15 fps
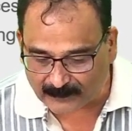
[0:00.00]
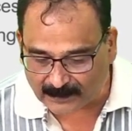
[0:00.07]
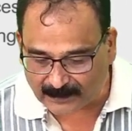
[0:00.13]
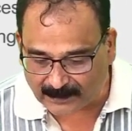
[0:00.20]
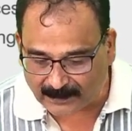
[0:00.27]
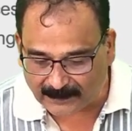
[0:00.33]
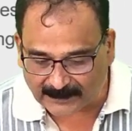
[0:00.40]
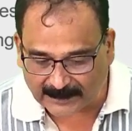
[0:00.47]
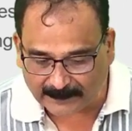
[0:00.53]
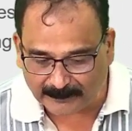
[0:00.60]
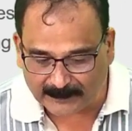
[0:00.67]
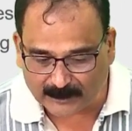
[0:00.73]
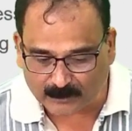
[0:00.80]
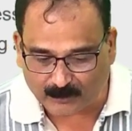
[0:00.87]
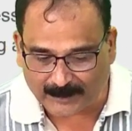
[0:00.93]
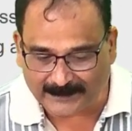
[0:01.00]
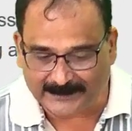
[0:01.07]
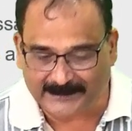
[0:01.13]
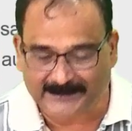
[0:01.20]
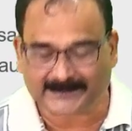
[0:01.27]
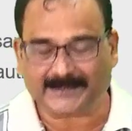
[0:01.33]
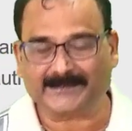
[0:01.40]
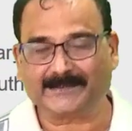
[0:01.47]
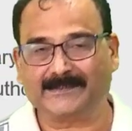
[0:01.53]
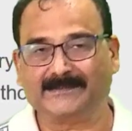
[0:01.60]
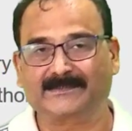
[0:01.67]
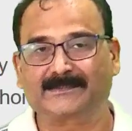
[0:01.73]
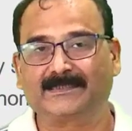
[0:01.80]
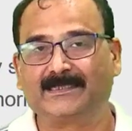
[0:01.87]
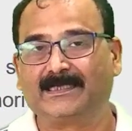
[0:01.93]
service quality
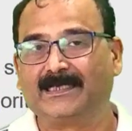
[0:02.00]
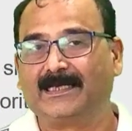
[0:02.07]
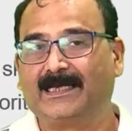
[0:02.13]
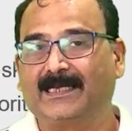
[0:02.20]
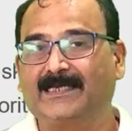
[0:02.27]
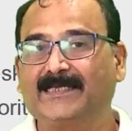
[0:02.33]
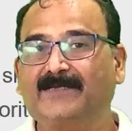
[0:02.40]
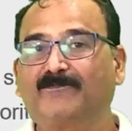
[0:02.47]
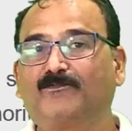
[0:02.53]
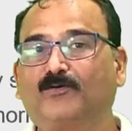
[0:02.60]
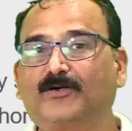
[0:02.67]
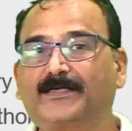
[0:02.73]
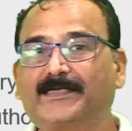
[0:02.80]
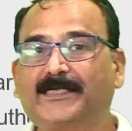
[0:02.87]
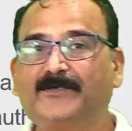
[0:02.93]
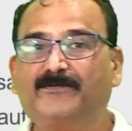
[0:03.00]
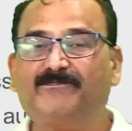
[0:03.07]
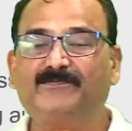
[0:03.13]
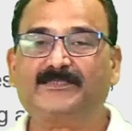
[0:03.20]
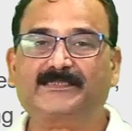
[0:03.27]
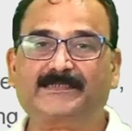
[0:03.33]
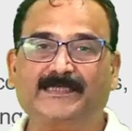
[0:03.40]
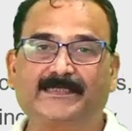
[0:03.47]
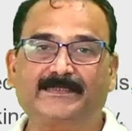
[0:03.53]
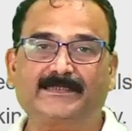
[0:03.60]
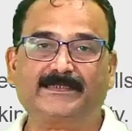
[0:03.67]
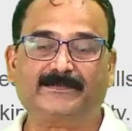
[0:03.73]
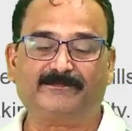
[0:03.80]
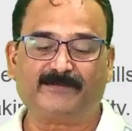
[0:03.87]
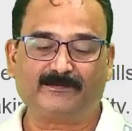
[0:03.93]
standards, like what kind of a
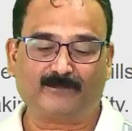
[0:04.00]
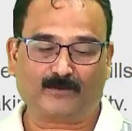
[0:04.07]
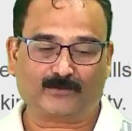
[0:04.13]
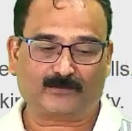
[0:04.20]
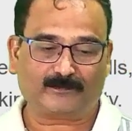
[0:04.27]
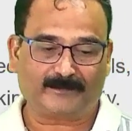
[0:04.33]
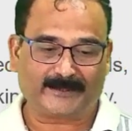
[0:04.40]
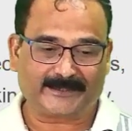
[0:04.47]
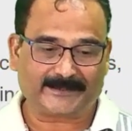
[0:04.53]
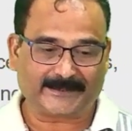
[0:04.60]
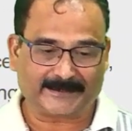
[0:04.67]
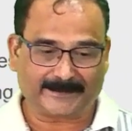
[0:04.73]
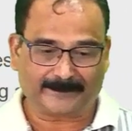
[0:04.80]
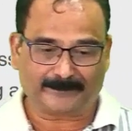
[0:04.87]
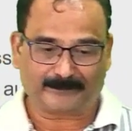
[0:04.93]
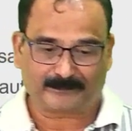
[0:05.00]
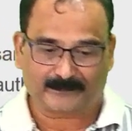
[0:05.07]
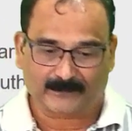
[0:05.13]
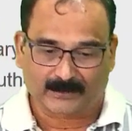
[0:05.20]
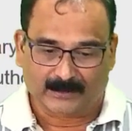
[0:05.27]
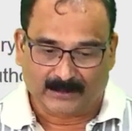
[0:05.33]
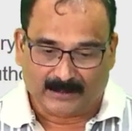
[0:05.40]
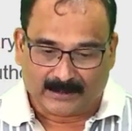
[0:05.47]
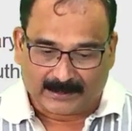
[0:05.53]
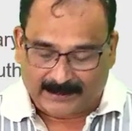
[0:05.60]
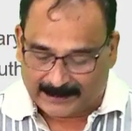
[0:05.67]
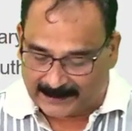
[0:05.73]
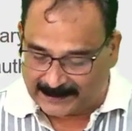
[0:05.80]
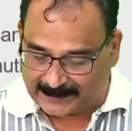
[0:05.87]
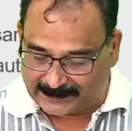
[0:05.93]
standard we want to maintain.
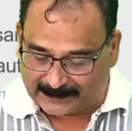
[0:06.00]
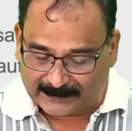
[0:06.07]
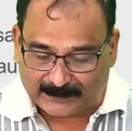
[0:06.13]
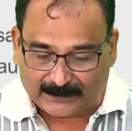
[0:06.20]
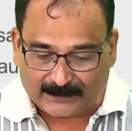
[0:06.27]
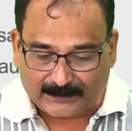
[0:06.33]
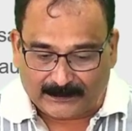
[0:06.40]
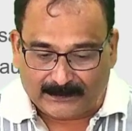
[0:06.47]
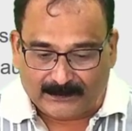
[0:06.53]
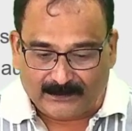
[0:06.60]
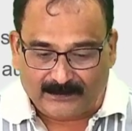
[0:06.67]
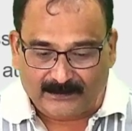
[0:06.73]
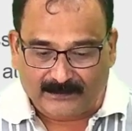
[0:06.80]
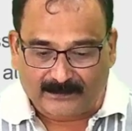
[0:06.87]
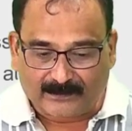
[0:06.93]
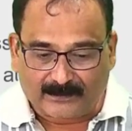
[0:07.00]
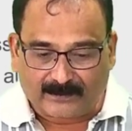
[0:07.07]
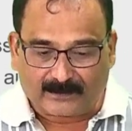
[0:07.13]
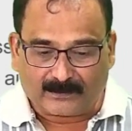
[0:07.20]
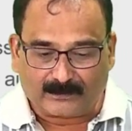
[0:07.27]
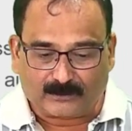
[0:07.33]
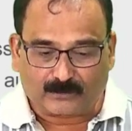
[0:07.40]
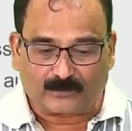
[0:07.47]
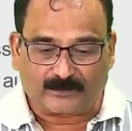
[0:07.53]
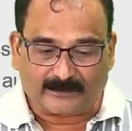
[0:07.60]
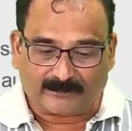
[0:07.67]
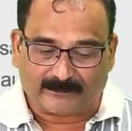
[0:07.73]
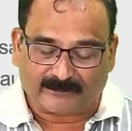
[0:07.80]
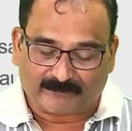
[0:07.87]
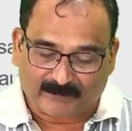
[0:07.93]
And
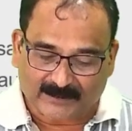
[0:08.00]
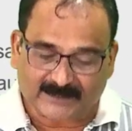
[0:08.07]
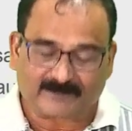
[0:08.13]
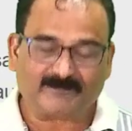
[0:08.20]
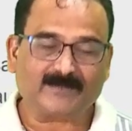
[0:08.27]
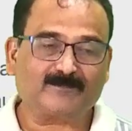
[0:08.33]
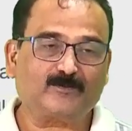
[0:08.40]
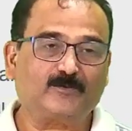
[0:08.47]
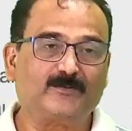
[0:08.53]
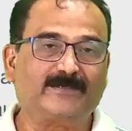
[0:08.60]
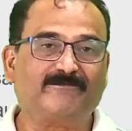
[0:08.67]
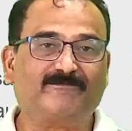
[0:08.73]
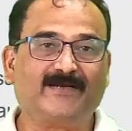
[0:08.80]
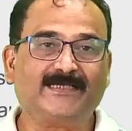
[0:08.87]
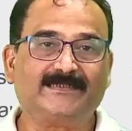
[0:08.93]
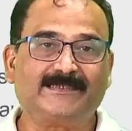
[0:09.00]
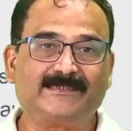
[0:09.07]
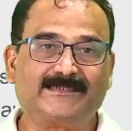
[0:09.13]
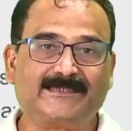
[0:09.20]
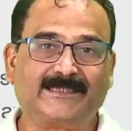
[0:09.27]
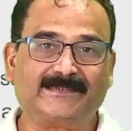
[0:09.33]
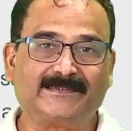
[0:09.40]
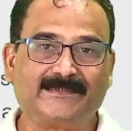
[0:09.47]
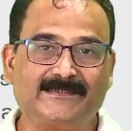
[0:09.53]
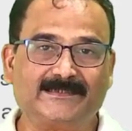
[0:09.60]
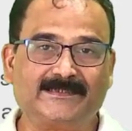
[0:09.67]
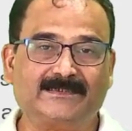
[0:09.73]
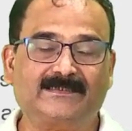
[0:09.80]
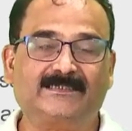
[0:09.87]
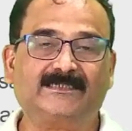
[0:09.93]
so first we have to define the
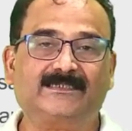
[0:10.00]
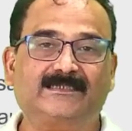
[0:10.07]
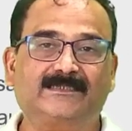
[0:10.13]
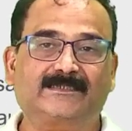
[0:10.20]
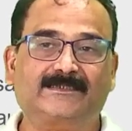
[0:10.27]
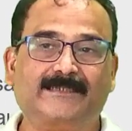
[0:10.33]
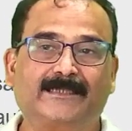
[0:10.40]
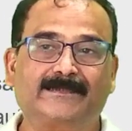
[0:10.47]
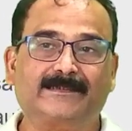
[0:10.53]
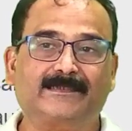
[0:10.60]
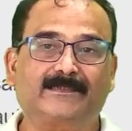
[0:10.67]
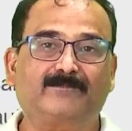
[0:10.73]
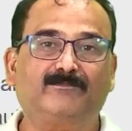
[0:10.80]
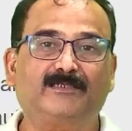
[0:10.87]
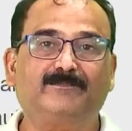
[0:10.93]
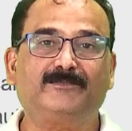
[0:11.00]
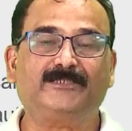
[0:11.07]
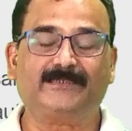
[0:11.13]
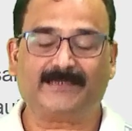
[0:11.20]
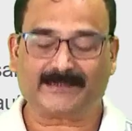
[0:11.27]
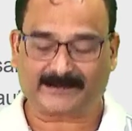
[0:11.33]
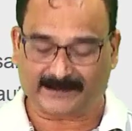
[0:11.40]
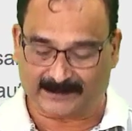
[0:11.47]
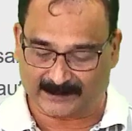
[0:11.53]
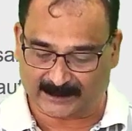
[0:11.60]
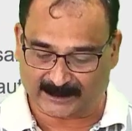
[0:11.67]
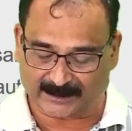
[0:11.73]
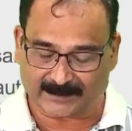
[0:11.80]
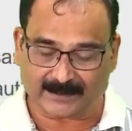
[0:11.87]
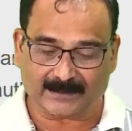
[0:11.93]
standards. This standard may be at the
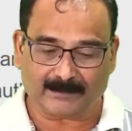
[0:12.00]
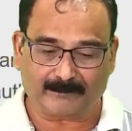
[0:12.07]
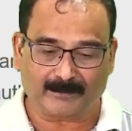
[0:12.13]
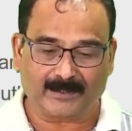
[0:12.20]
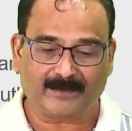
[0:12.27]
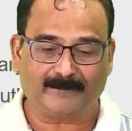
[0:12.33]
national level,